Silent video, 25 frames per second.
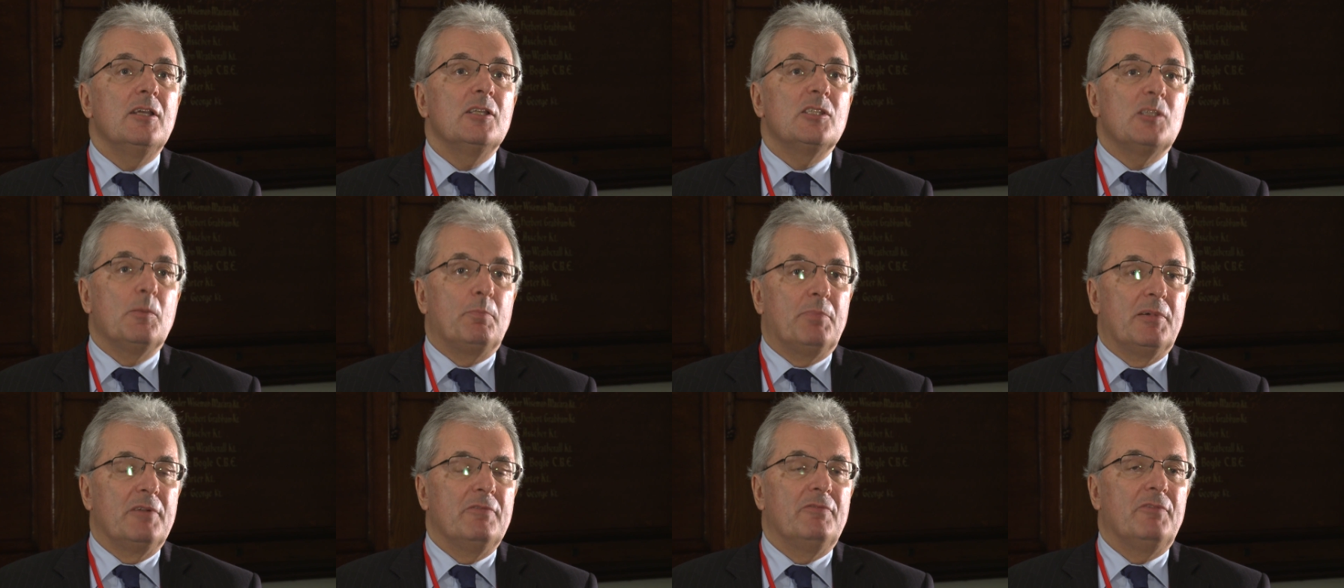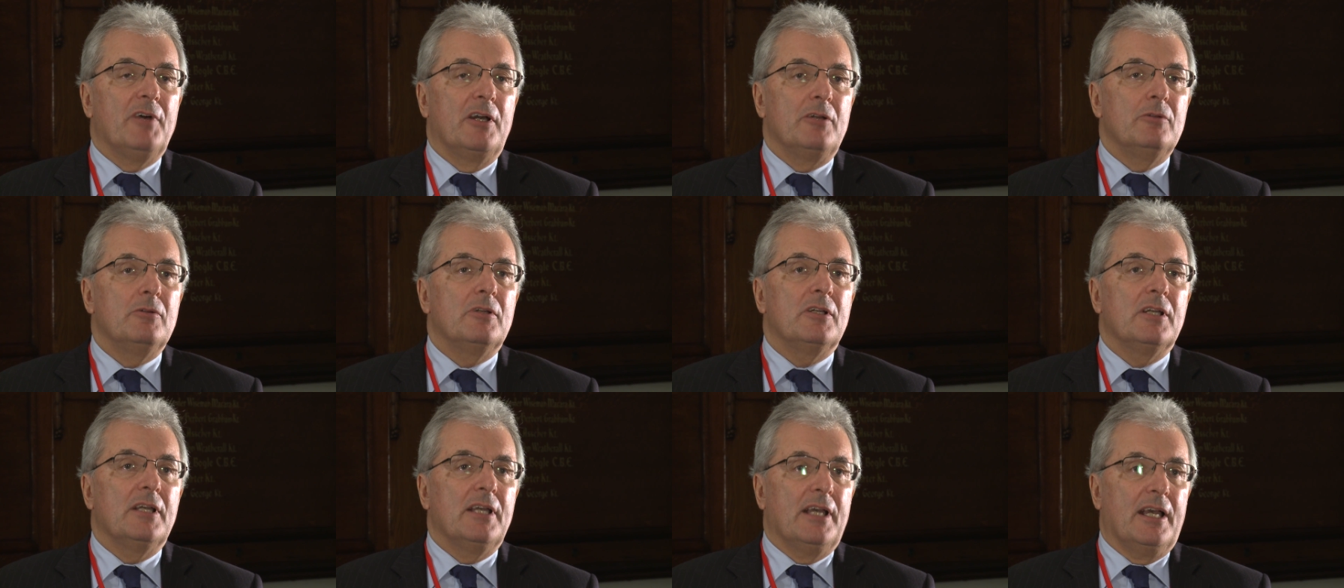to
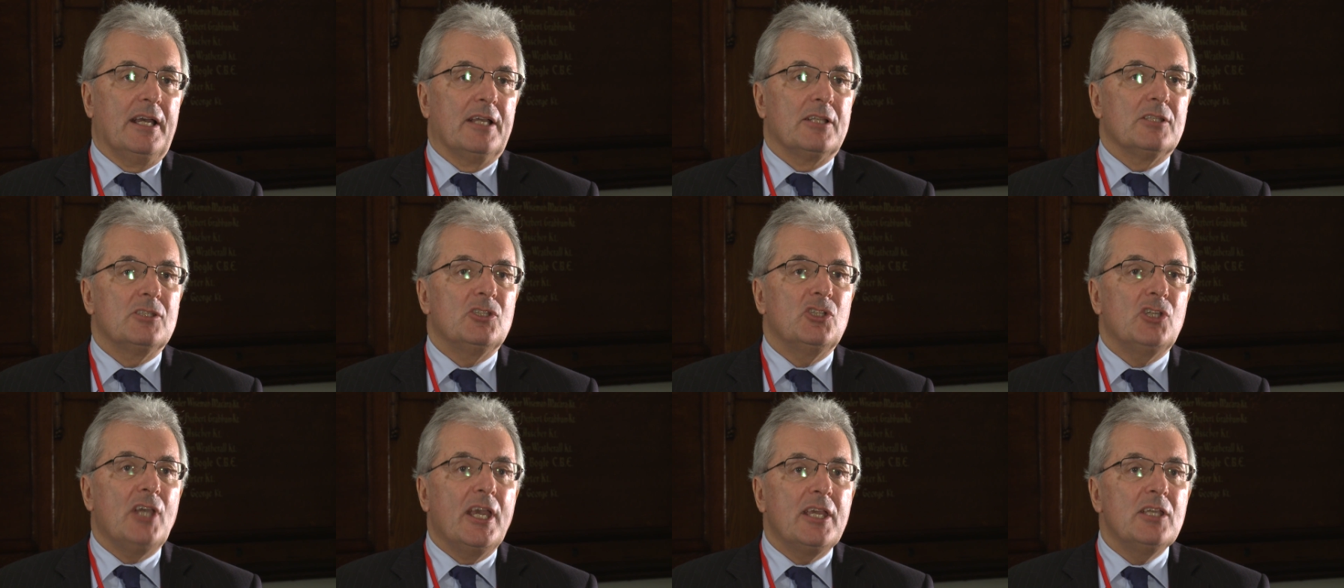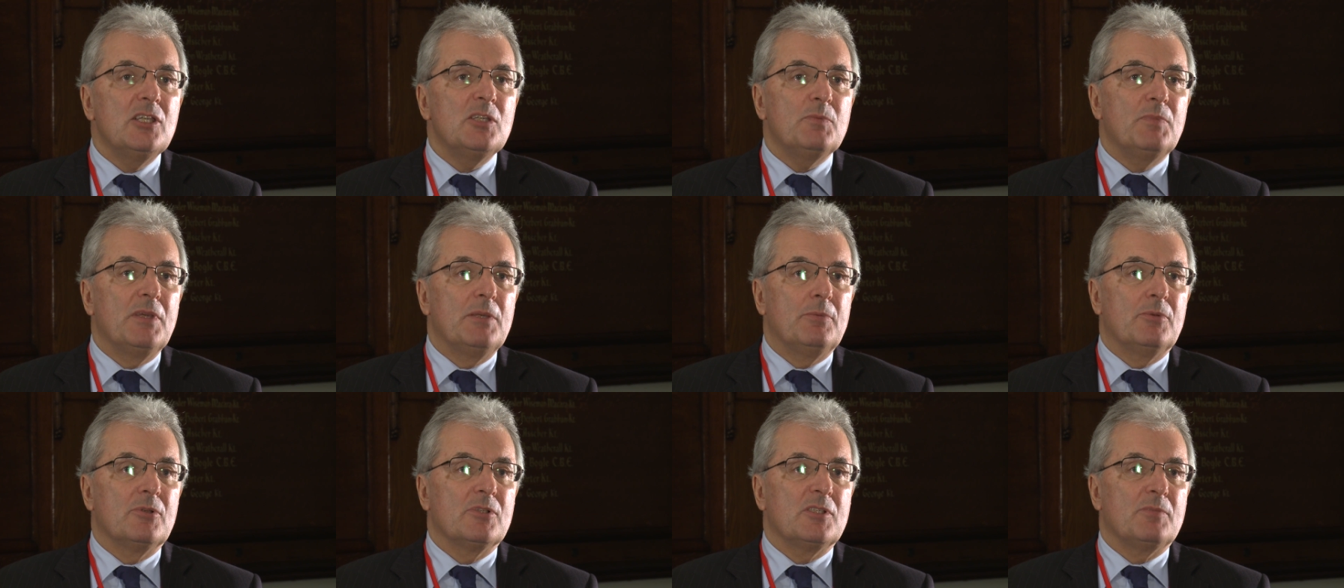provoke and change
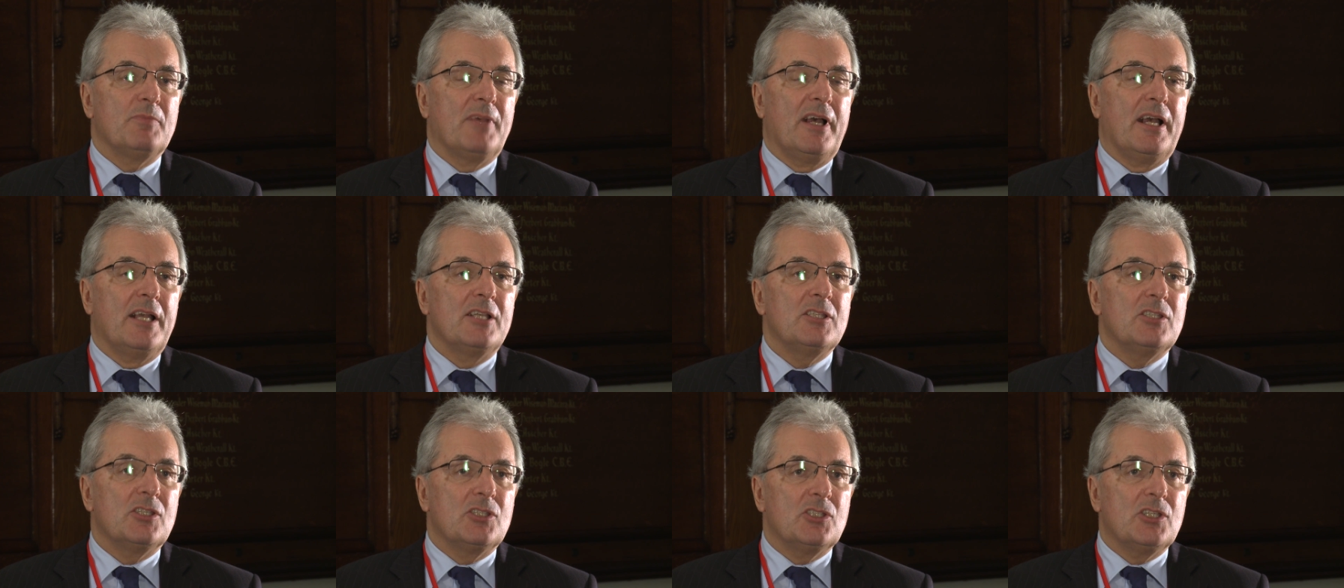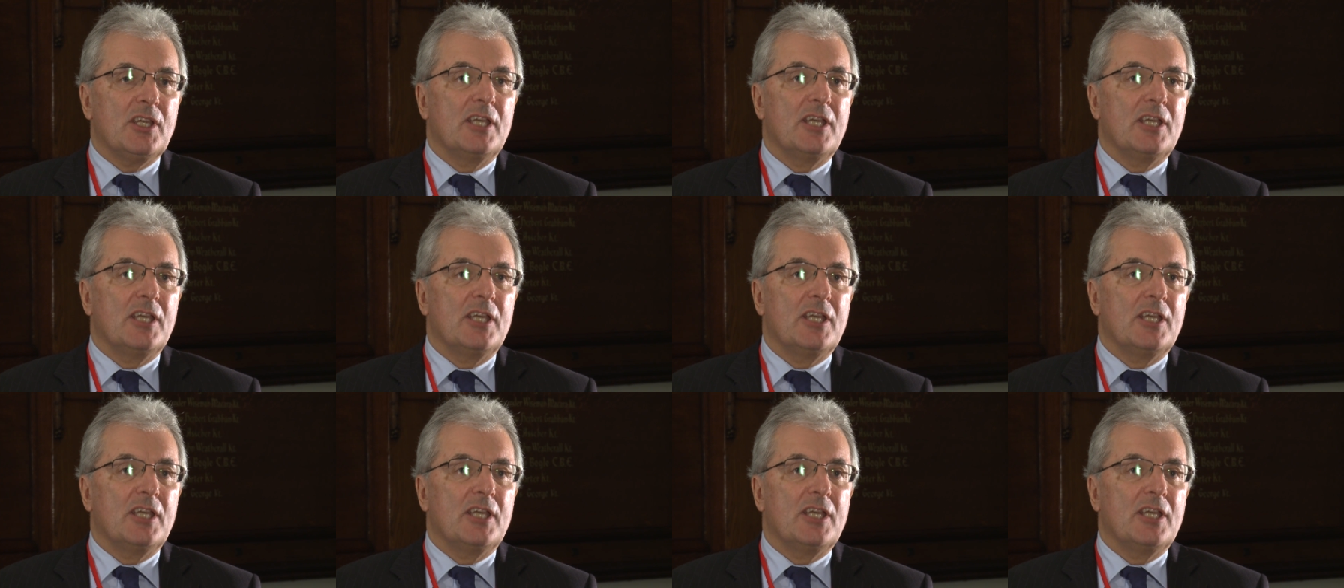people's minds, to